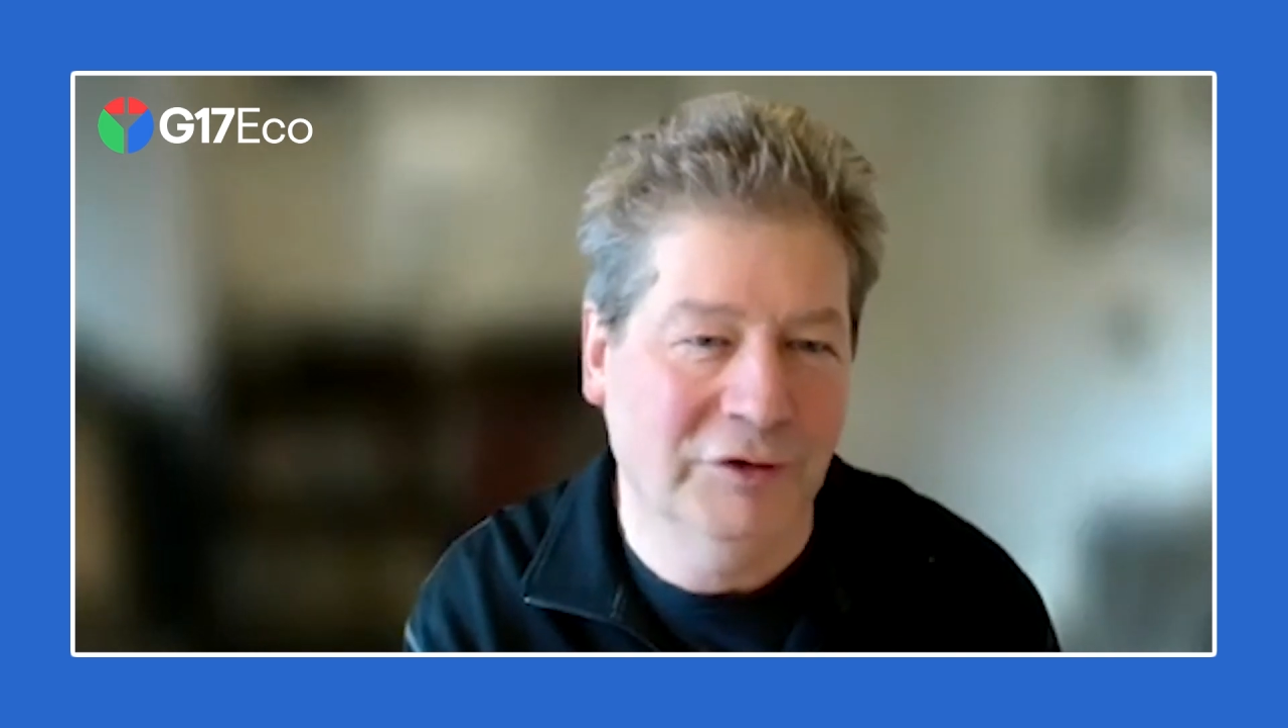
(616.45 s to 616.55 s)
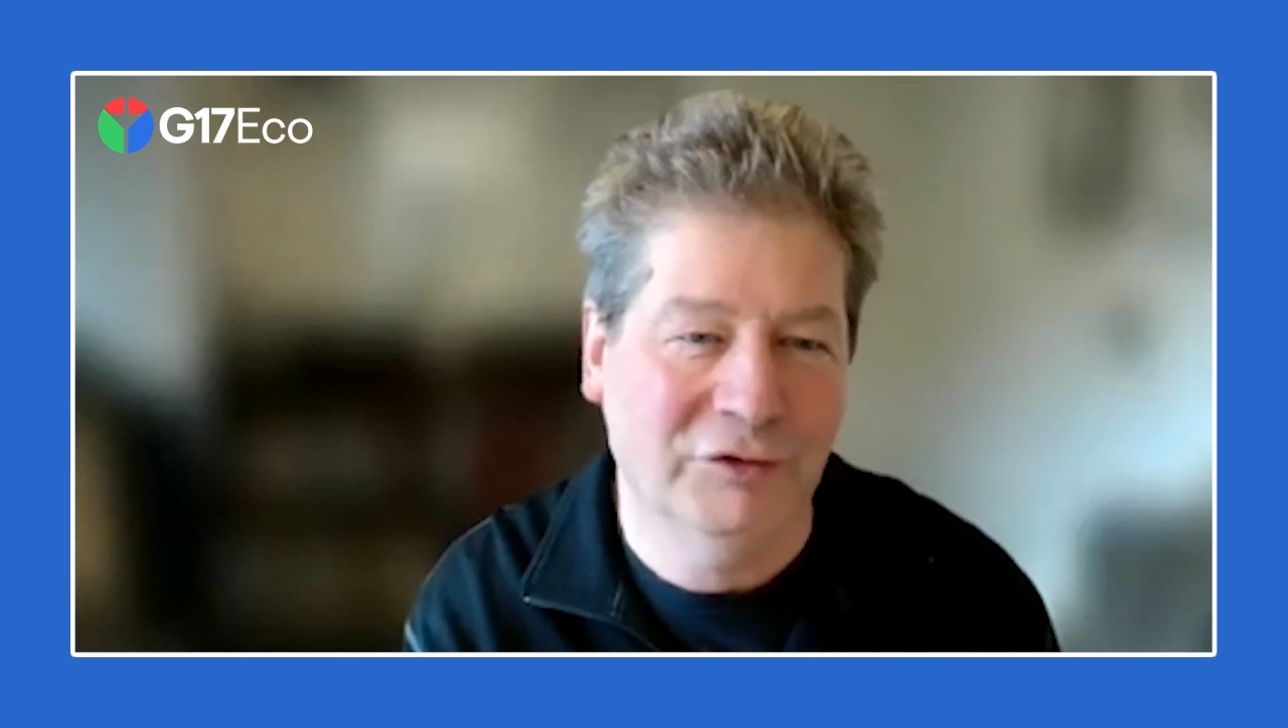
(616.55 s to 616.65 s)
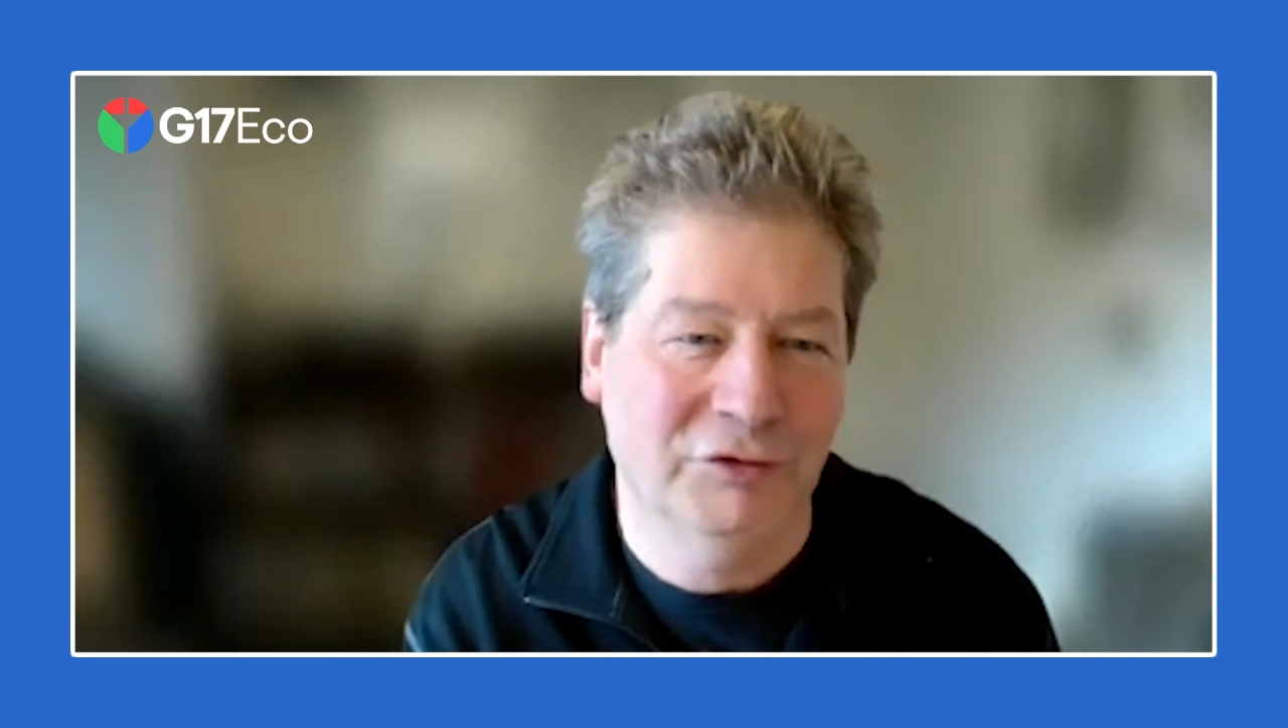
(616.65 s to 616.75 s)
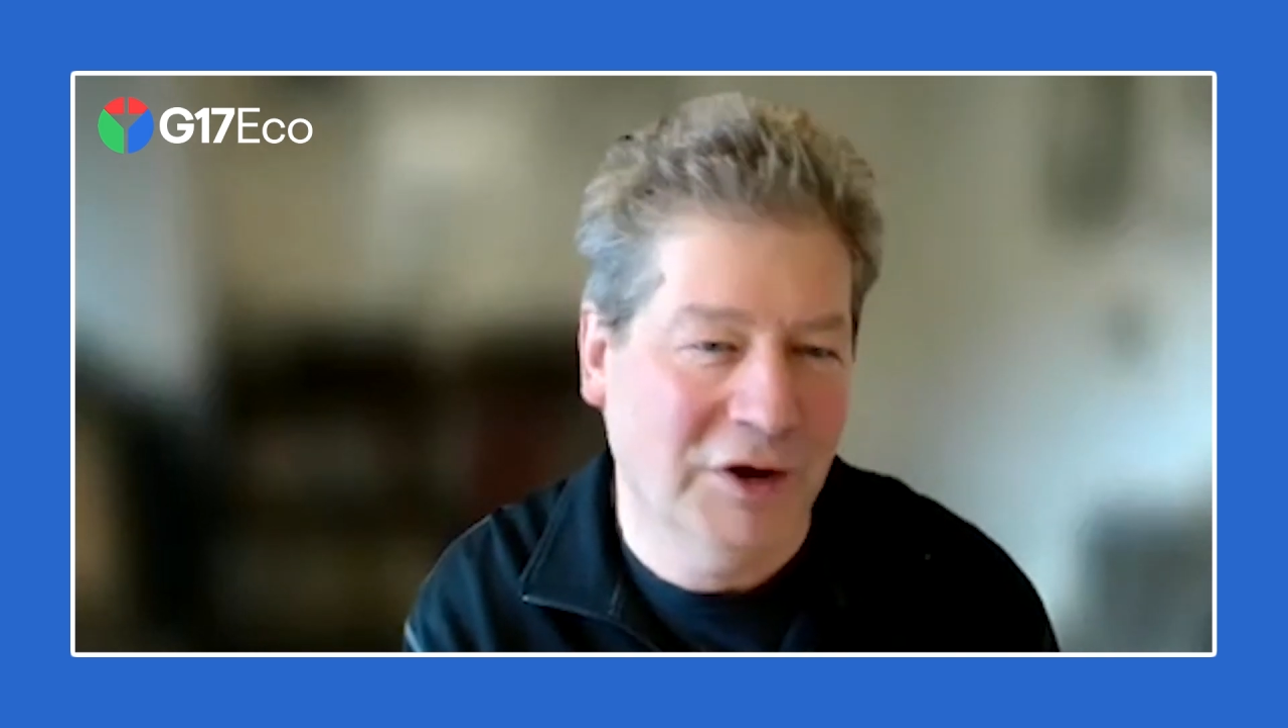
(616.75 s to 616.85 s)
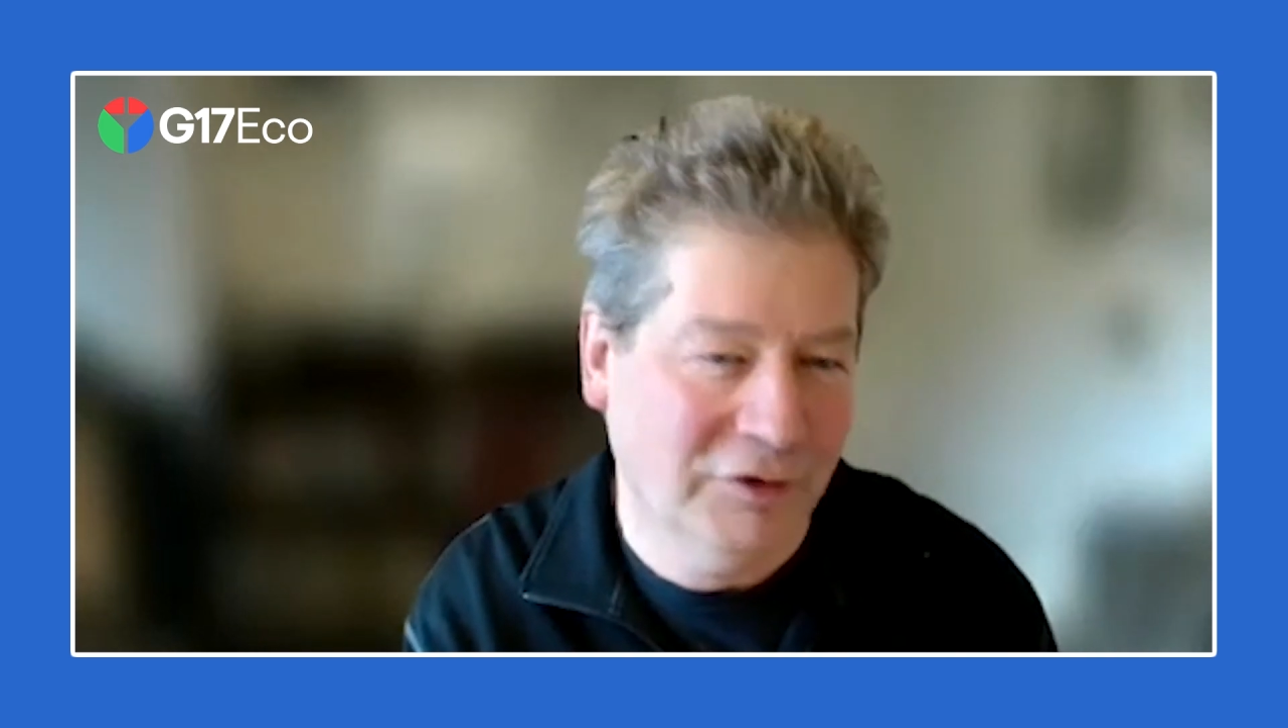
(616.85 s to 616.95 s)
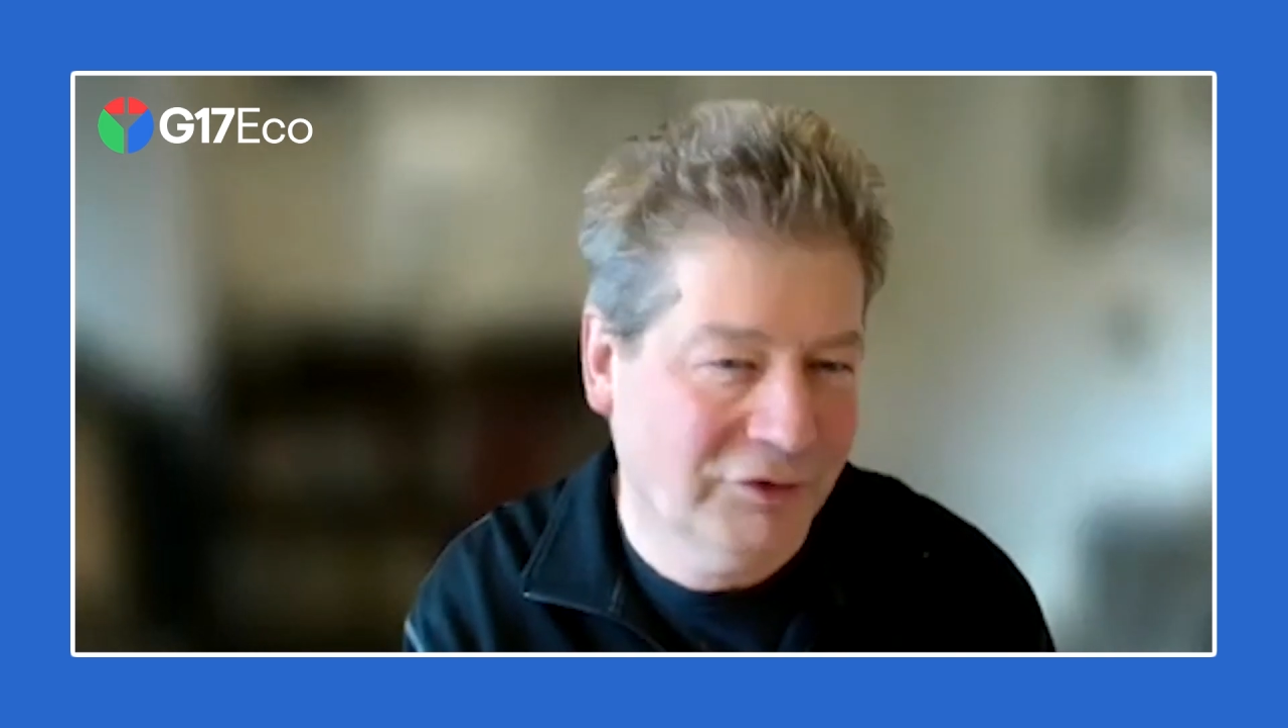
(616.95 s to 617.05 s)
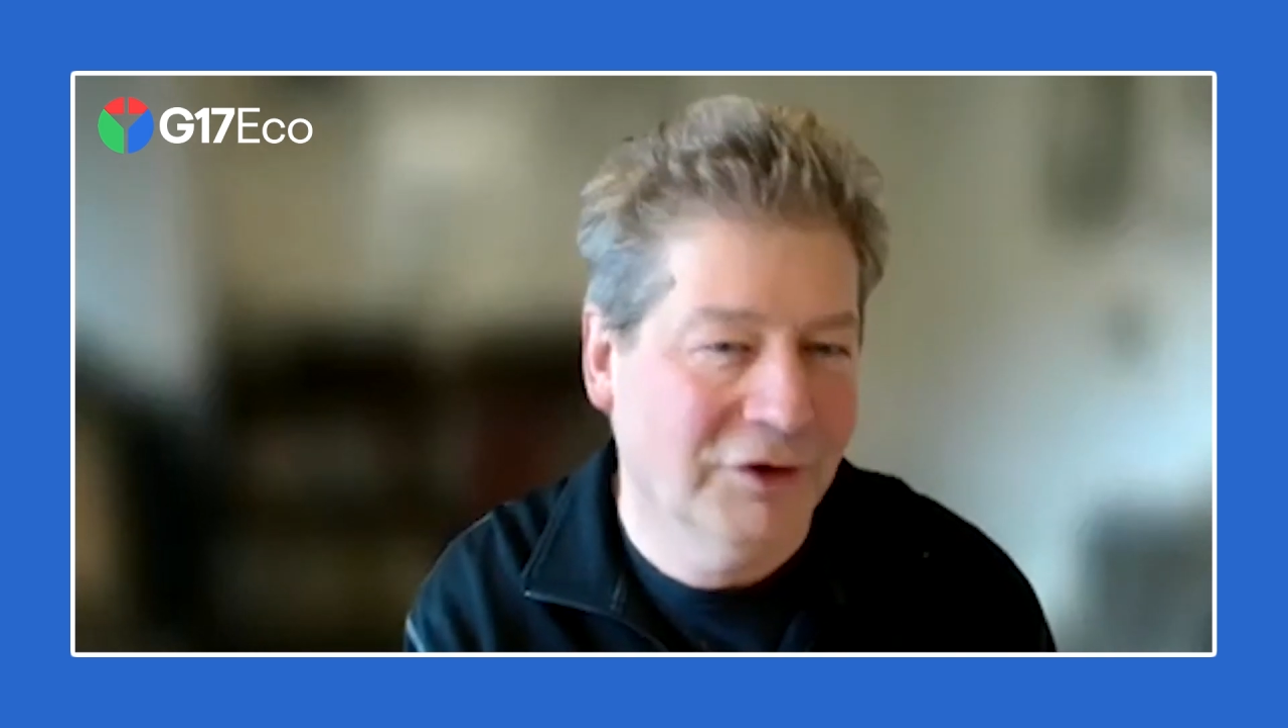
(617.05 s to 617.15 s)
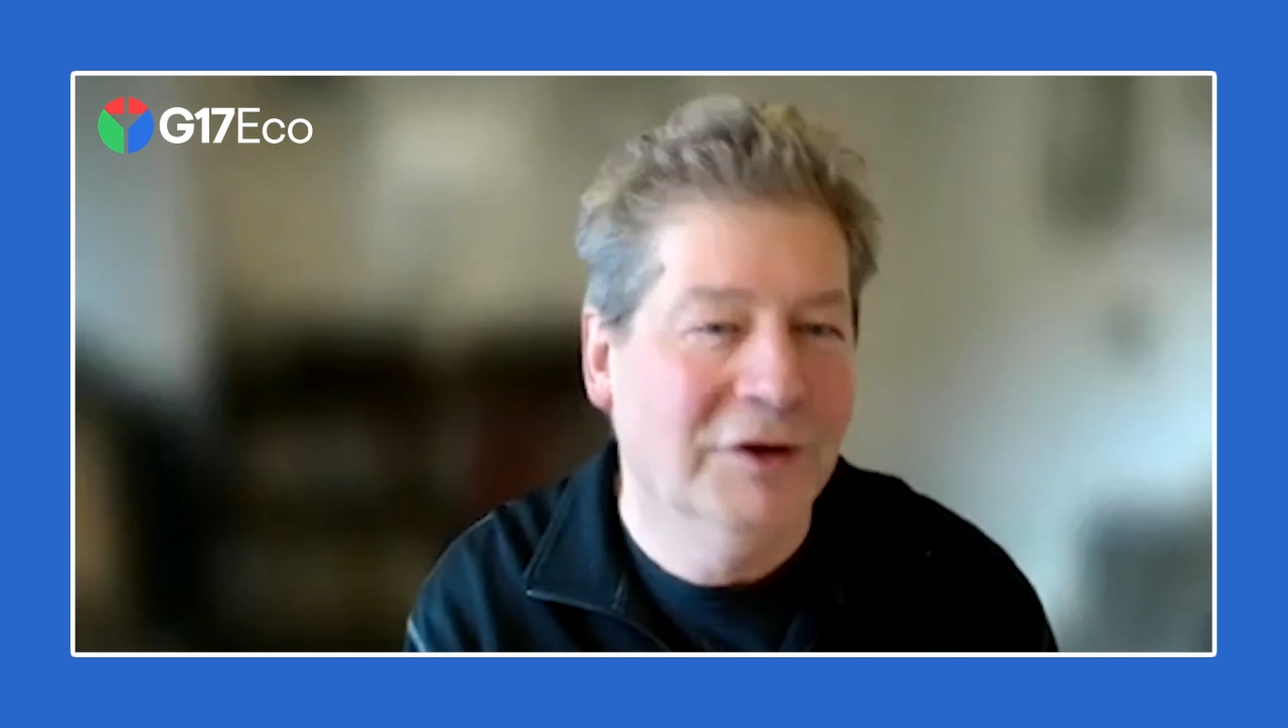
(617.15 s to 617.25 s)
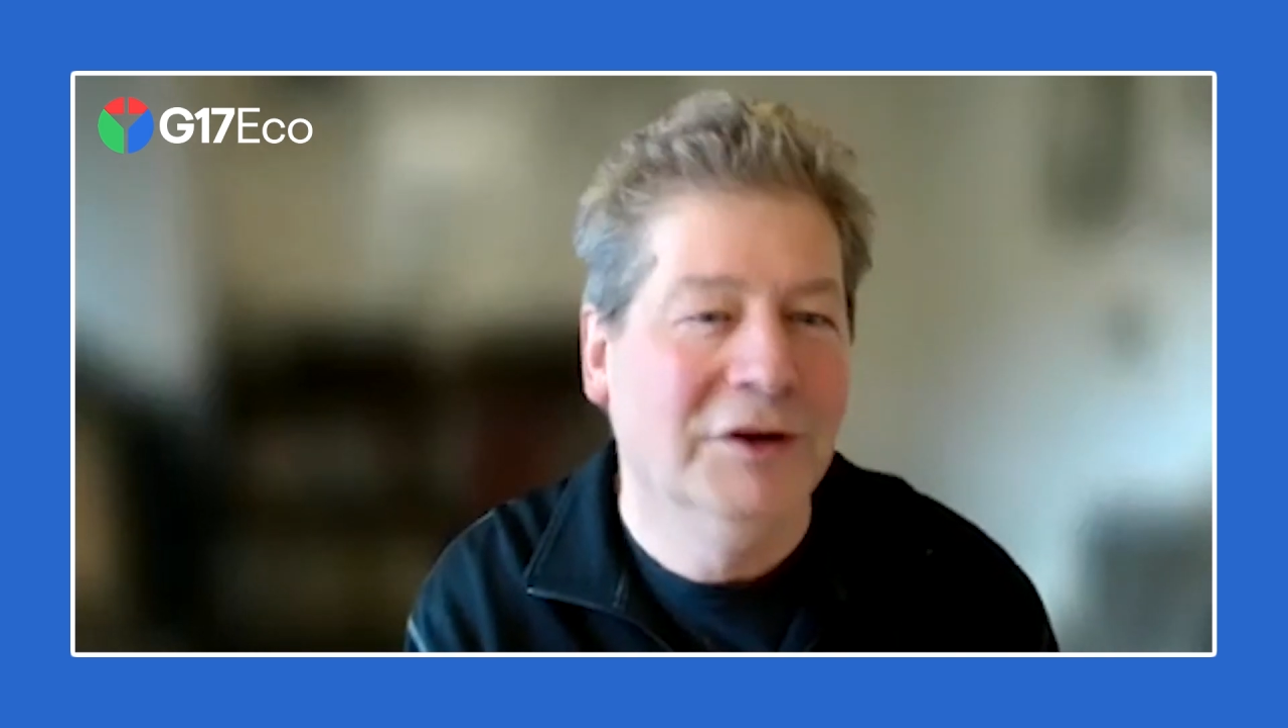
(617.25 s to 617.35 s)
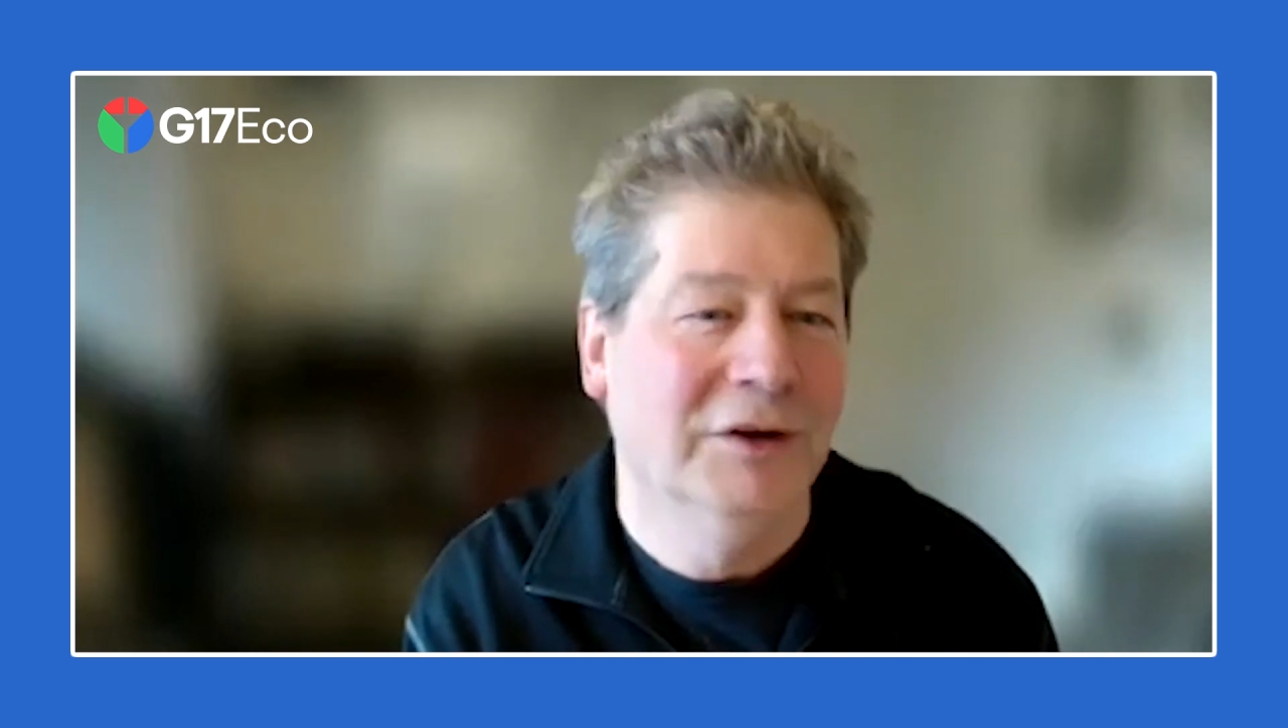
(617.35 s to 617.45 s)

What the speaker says: stress